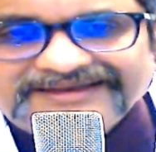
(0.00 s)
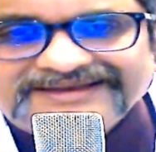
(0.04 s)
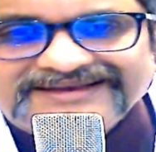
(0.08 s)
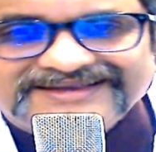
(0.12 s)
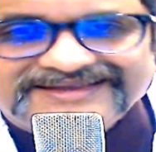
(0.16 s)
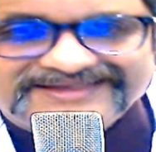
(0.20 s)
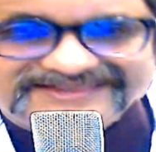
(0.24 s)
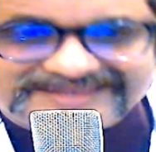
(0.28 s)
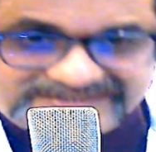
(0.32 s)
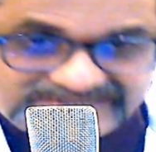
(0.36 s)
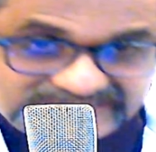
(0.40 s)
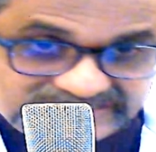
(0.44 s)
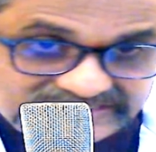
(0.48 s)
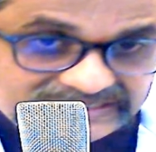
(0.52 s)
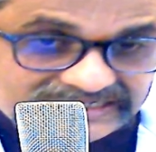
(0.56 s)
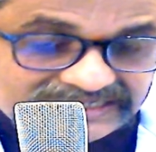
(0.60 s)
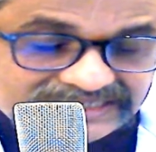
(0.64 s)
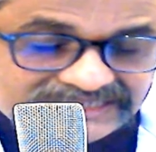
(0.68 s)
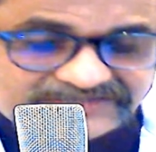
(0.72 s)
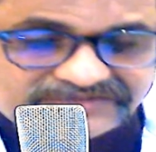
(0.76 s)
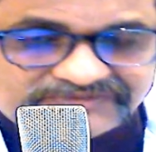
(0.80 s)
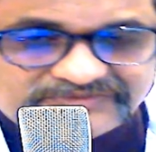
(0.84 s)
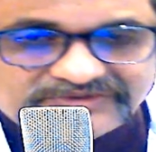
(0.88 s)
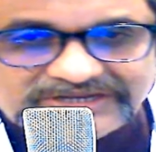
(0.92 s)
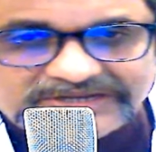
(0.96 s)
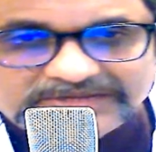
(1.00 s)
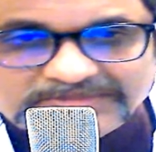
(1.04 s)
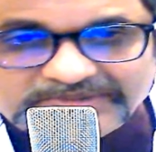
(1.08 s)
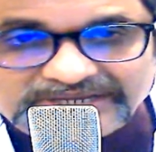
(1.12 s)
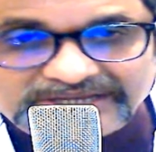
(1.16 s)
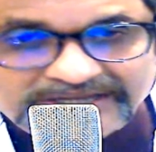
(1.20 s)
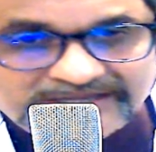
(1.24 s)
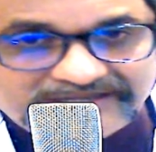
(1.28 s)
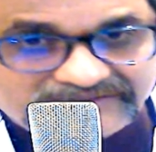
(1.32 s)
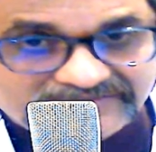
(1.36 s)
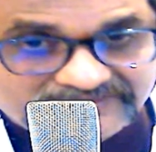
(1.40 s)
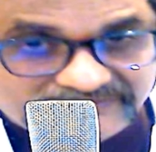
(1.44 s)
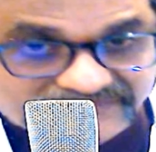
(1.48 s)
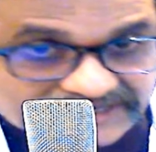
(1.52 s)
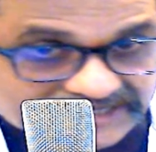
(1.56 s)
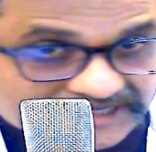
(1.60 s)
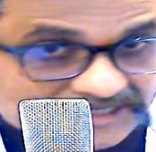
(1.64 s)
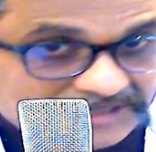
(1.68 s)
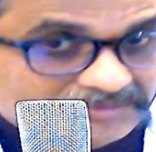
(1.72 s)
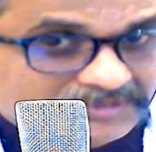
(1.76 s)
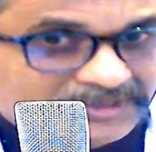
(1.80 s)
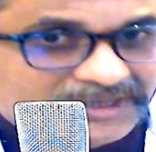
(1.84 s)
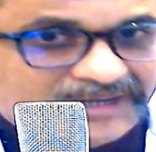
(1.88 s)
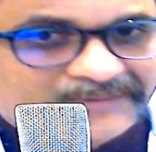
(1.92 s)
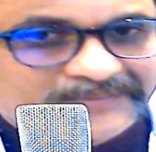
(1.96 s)
the results will be
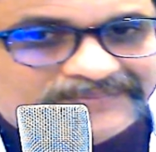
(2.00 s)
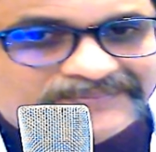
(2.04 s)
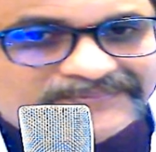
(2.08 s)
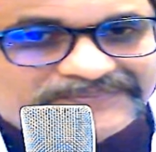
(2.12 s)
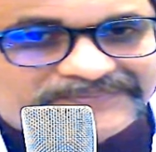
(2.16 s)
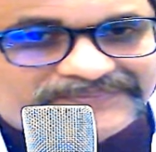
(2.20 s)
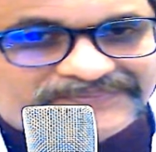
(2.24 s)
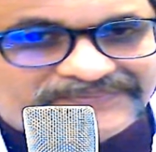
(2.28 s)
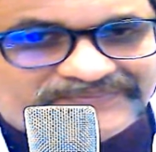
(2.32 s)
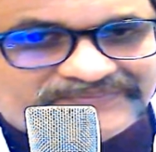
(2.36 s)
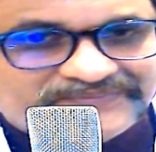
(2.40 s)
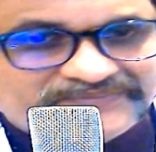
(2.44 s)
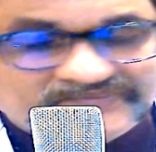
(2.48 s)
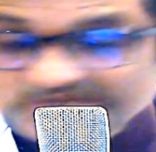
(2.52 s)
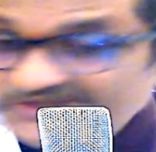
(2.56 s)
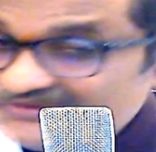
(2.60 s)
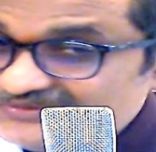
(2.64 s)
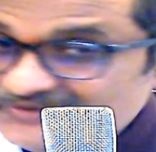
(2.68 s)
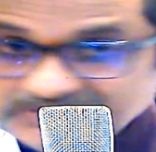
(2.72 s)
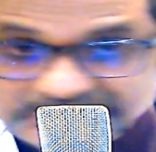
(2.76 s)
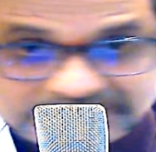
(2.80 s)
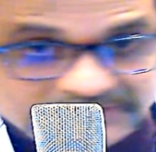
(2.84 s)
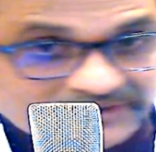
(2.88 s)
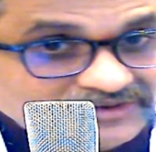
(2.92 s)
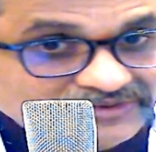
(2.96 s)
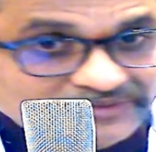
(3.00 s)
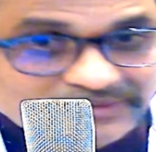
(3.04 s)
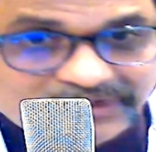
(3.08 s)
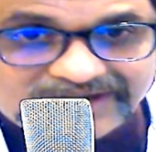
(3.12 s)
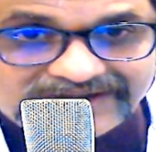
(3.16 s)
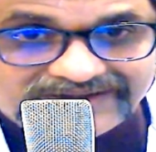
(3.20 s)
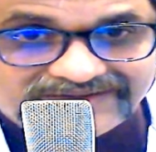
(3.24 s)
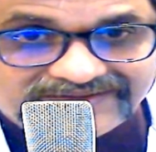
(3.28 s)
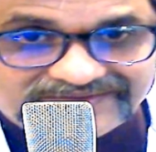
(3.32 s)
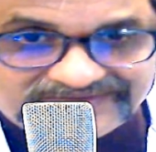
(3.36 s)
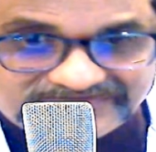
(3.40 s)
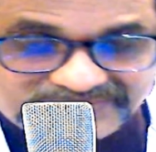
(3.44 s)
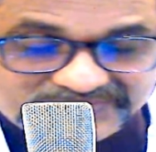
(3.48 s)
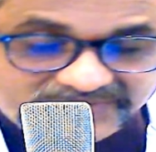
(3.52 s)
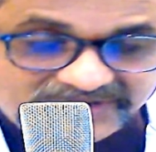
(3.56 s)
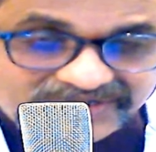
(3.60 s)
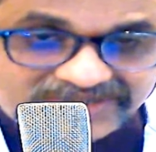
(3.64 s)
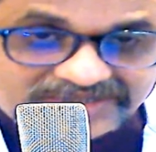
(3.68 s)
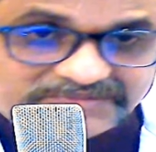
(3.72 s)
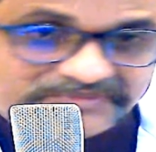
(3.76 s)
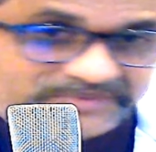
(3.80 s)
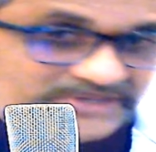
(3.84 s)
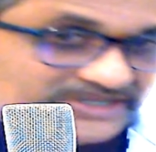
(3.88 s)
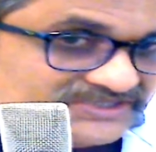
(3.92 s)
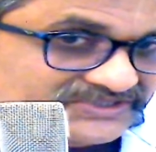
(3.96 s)
variable, which we don't want. We want the
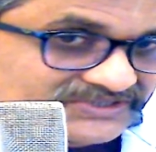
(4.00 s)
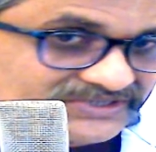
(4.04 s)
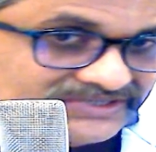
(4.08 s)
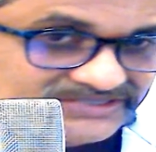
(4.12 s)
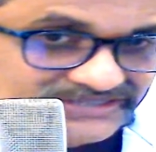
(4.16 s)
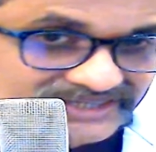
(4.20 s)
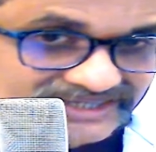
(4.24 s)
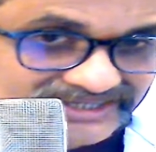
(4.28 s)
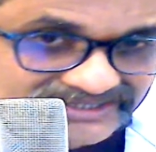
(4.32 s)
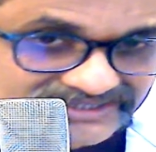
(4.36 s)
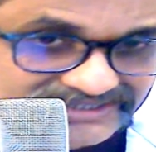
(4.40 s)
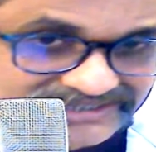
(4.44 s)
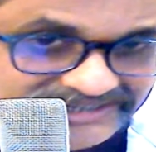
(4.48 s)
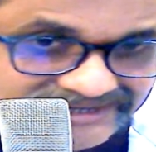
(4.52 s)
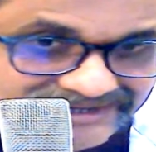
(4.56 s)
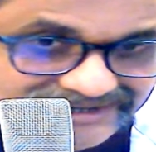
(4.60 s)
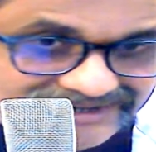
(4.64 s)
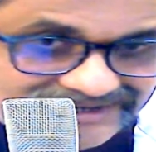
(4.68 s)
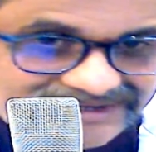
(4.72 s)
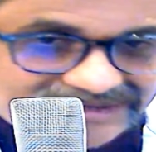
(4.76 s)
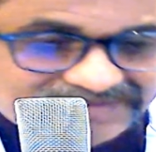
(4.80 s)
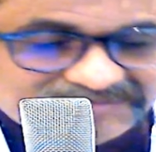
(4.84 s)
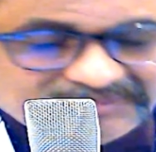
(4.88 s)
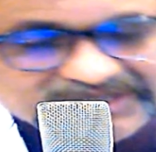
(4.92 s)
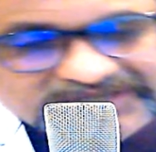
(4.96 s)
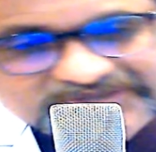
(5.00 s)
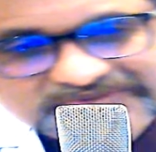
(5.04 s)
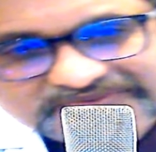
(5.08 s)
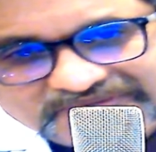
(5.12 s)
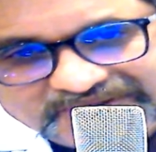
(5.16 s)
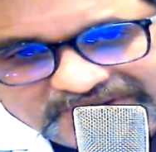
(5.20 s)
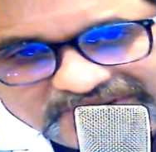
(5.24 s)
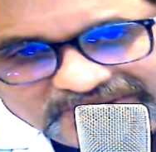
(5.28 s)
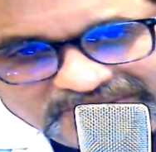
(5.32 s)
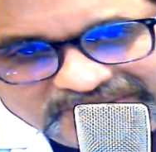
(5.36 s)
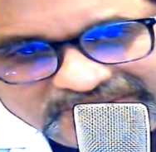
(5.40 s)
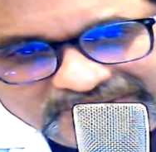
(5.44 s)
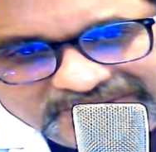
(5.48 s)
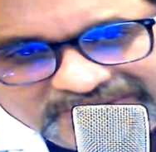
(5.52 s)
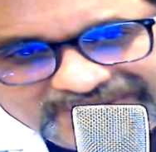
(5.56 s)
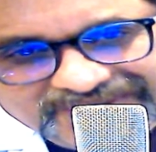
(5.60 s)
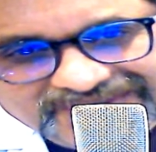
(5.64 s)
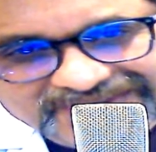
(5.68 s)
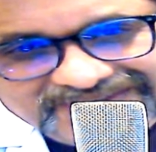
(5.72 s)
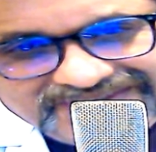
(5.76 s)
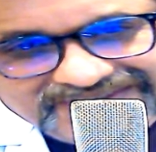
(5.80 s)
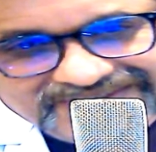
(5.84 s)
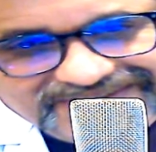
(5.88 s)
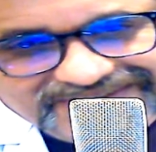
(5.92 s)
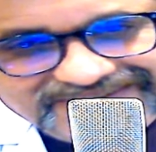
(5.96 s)
best results. Please follow
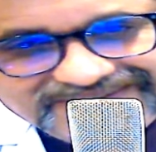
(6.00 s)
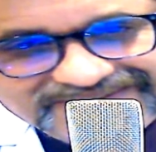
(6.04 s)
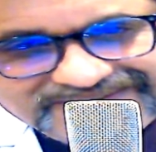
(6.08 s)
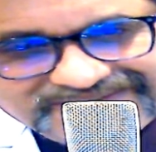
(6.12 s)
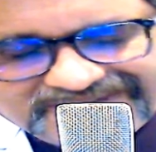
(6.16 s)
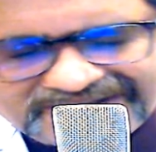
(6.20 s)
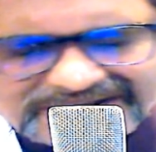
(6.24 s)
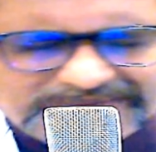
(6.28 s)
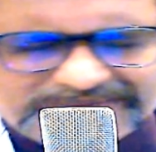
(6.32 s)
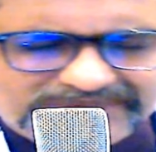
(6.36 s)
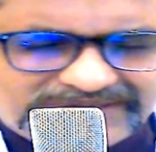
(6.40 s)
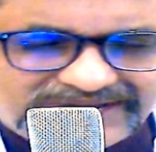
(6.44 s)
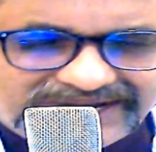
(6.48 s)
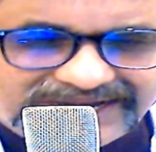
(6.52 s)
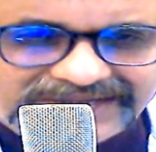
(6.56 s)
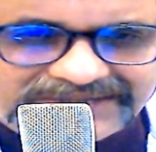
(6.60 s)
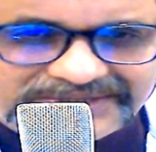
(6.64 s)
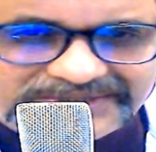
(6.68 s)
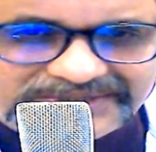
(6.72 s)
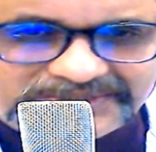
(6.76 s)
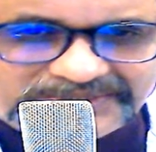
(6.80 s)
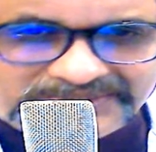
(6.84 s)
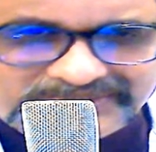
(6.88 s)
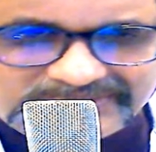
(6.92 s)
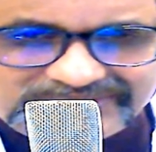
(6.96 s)
what I'm trying to